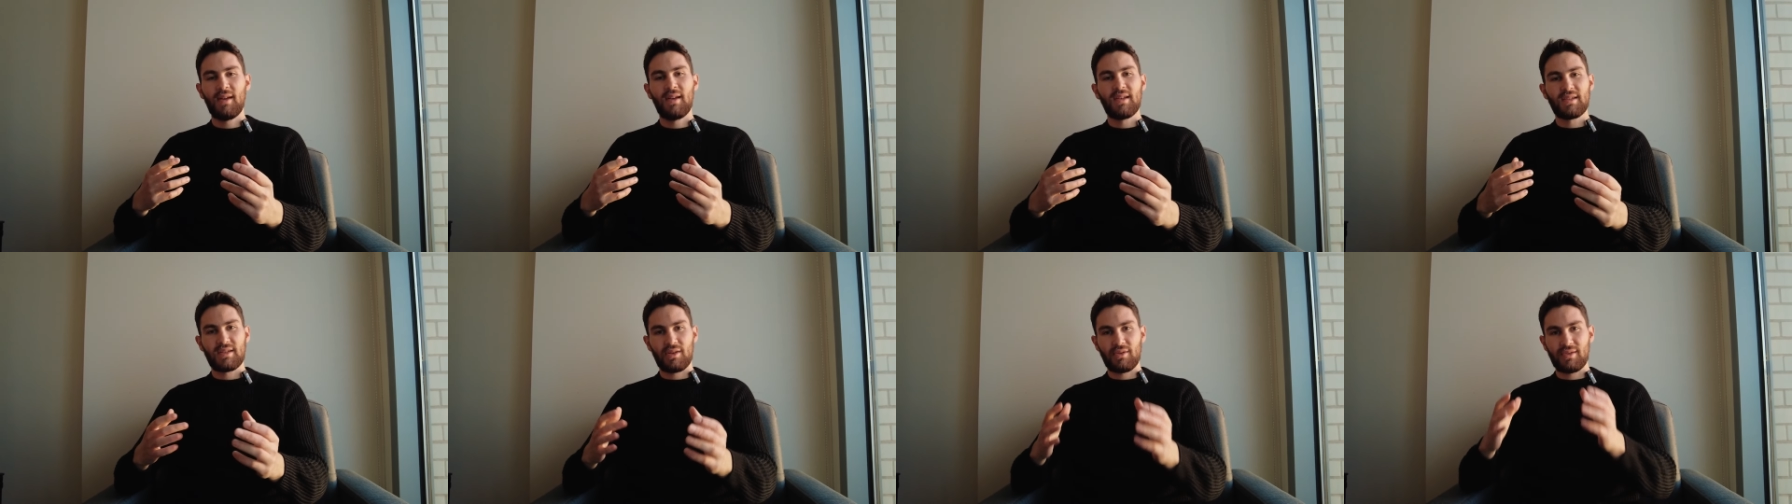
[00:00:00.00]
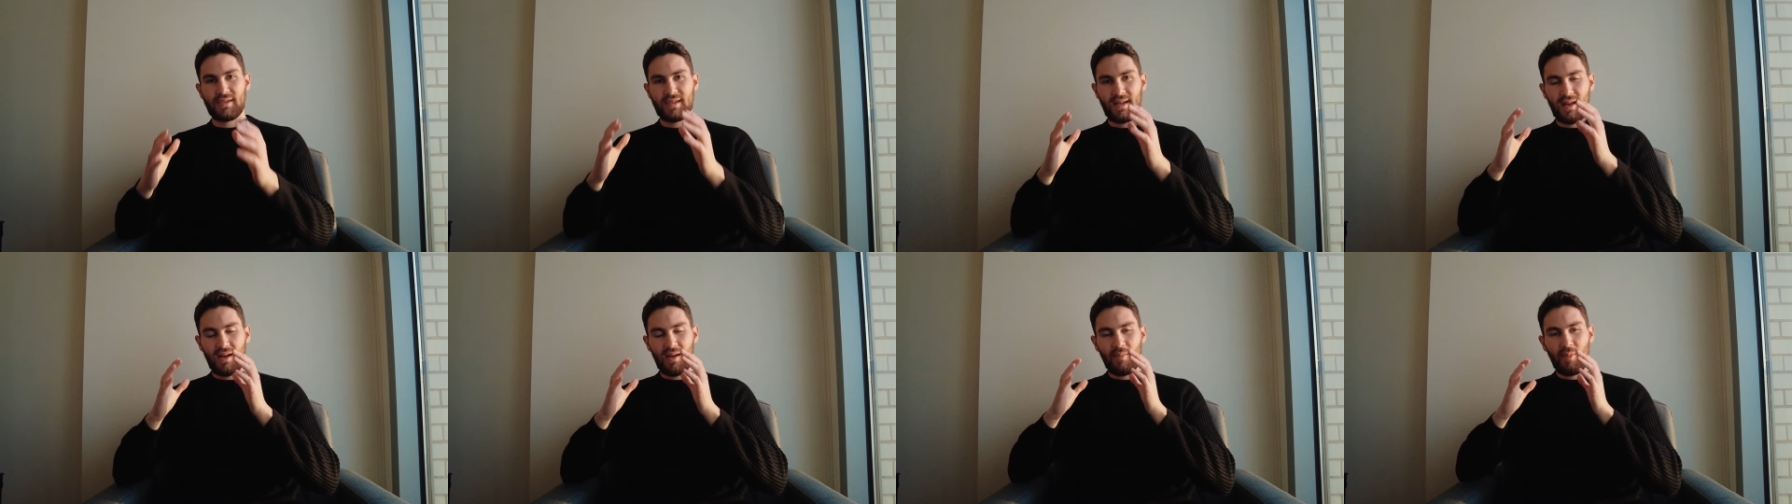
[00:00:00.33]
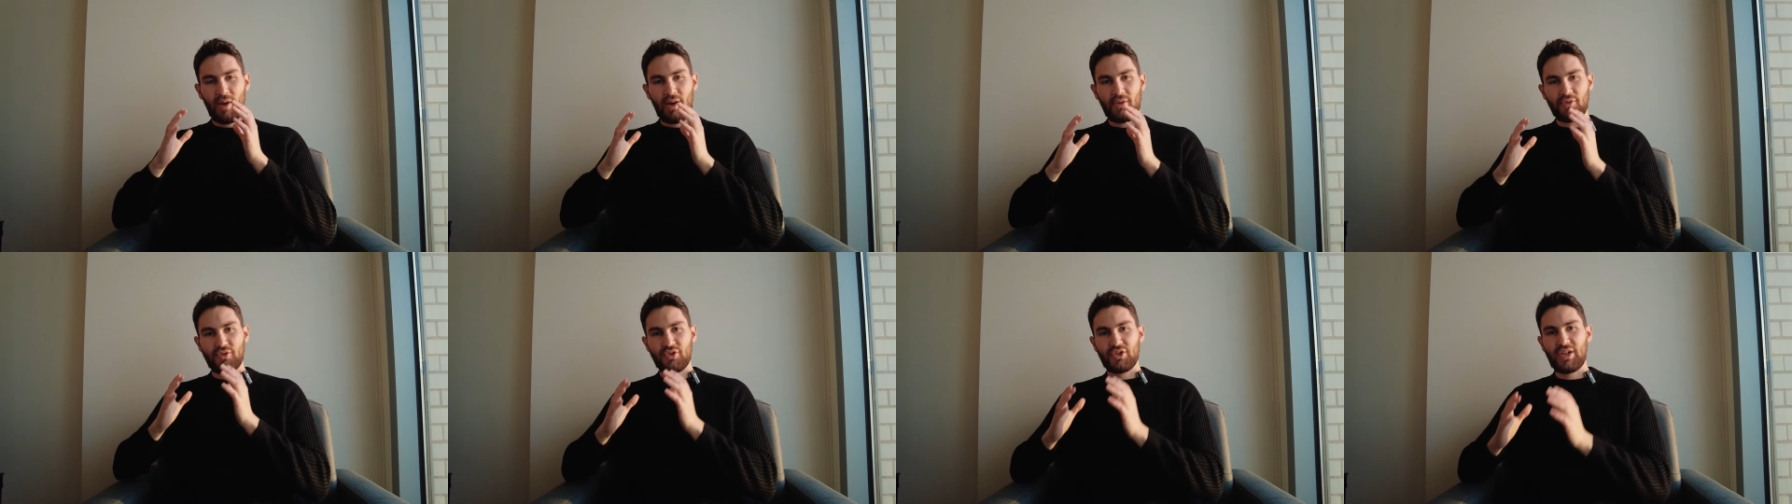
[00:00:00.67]
So it's not
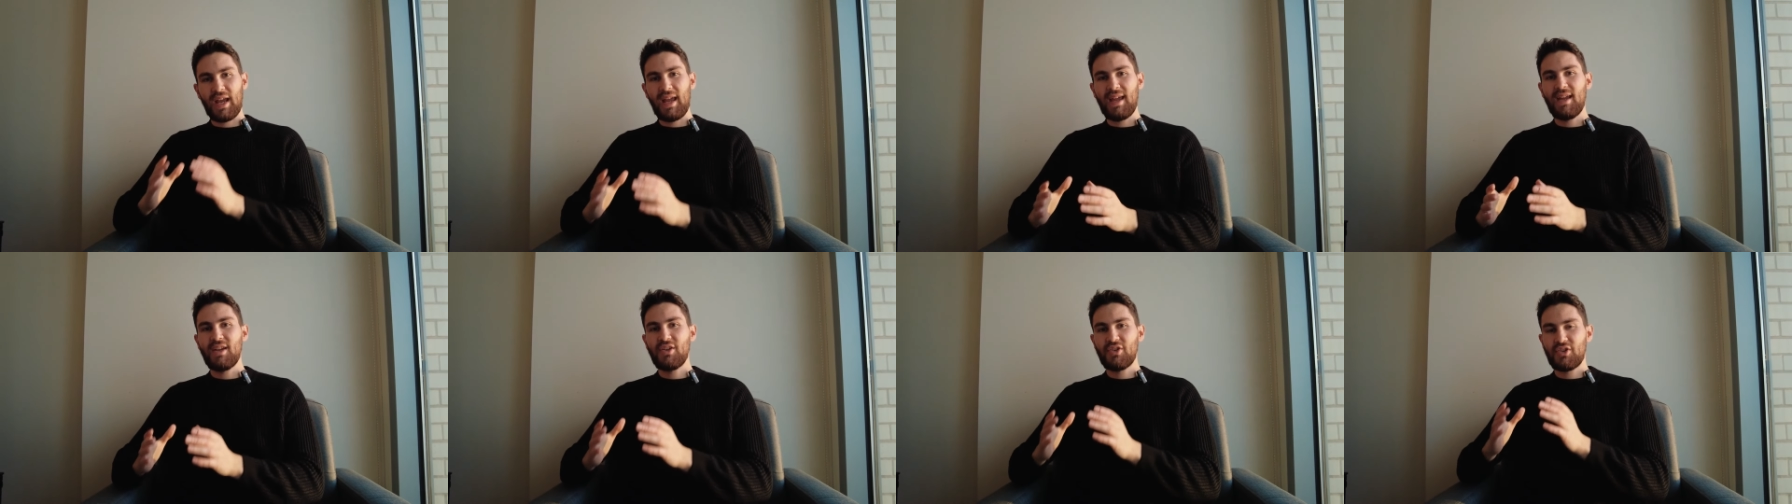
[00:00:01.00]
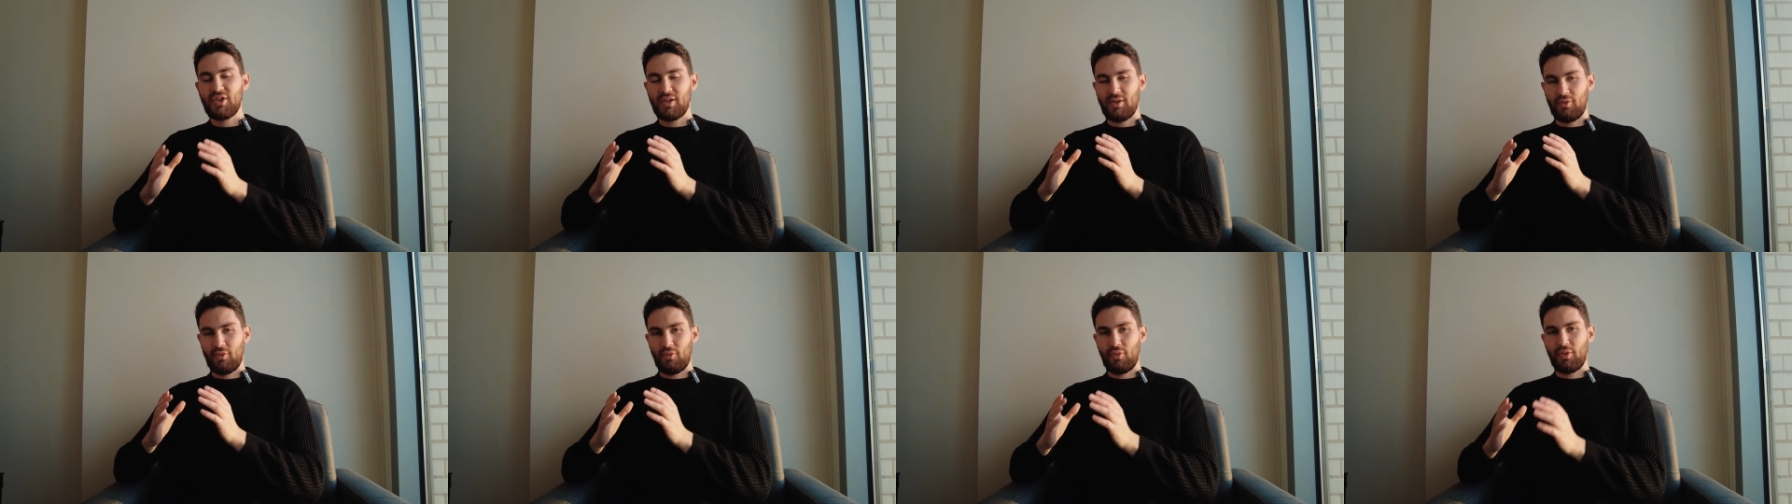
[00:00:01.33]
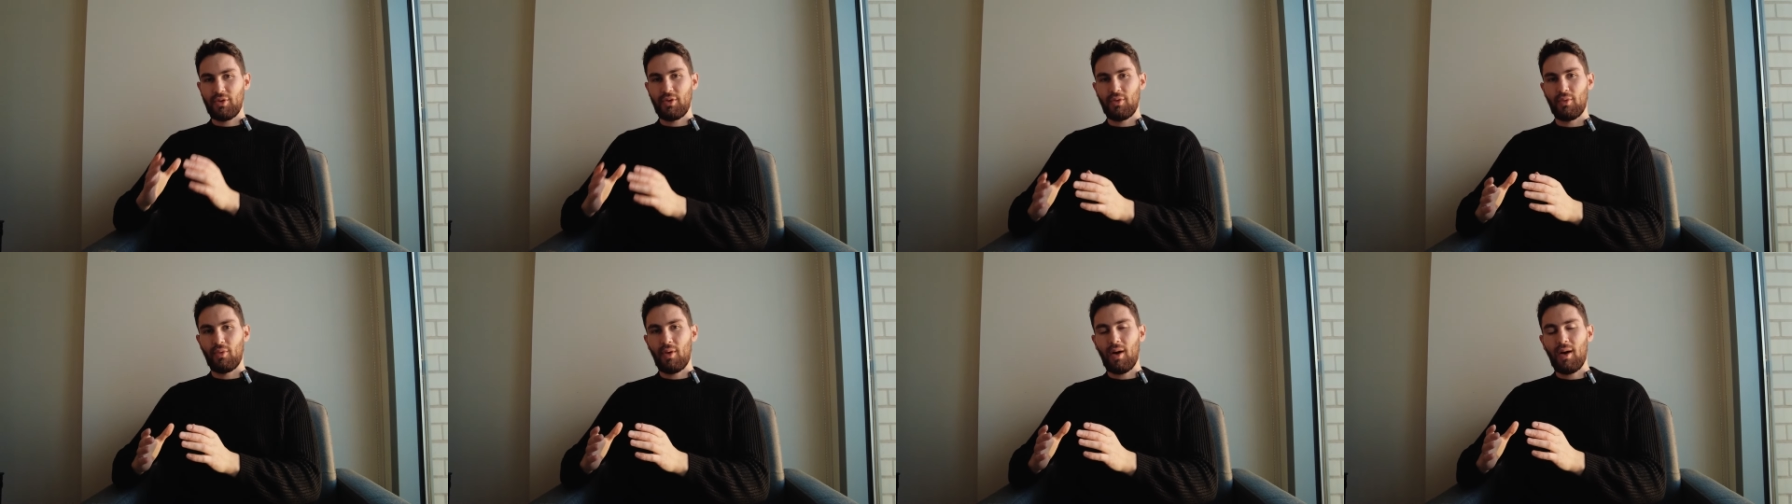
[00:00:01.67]
about changing who
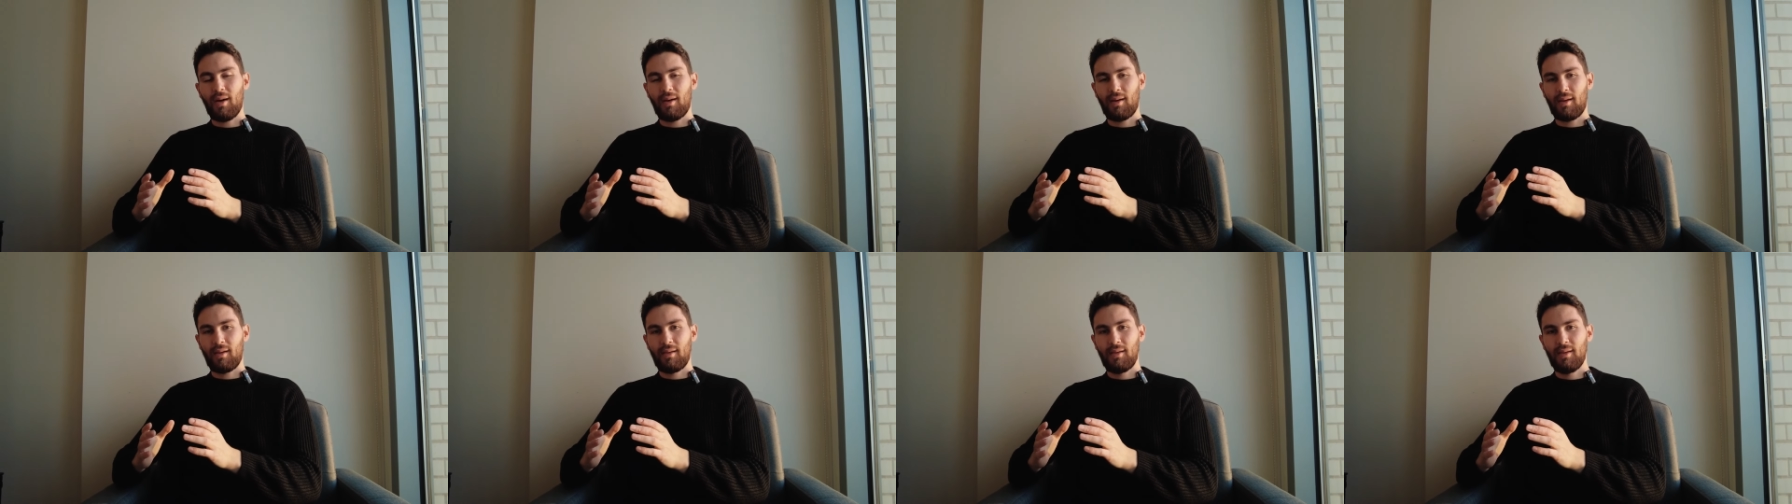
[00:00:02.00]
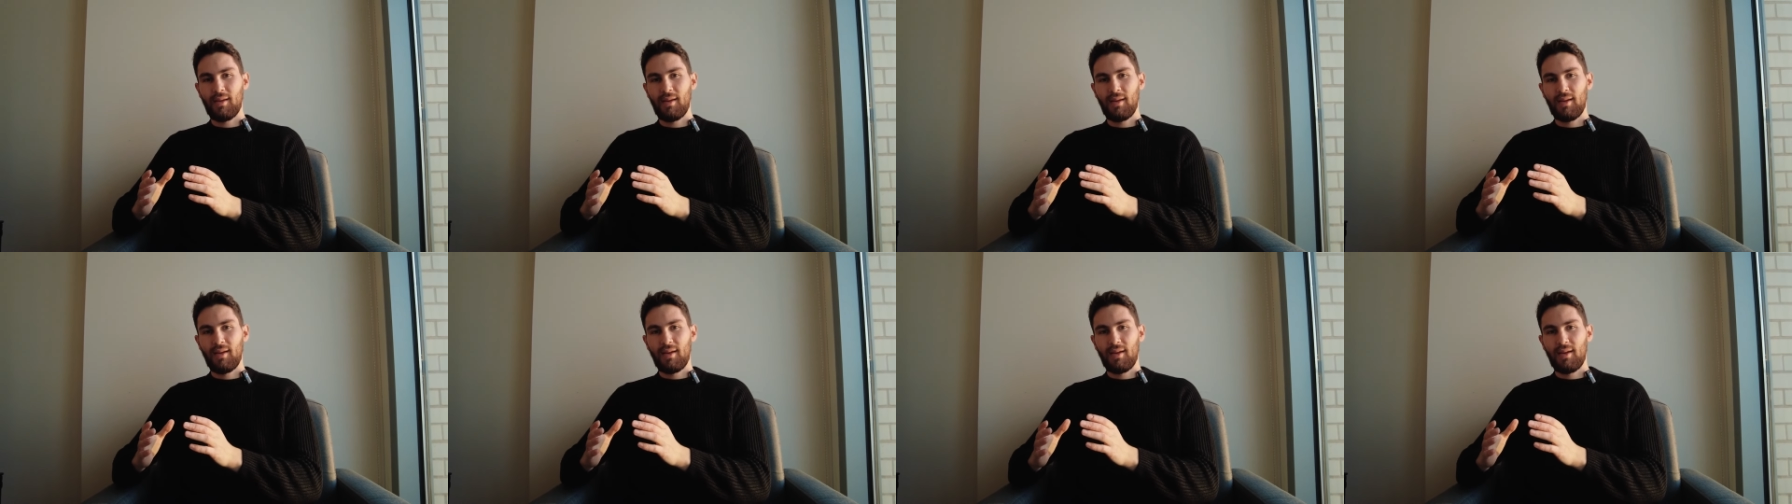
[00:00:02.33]
you are,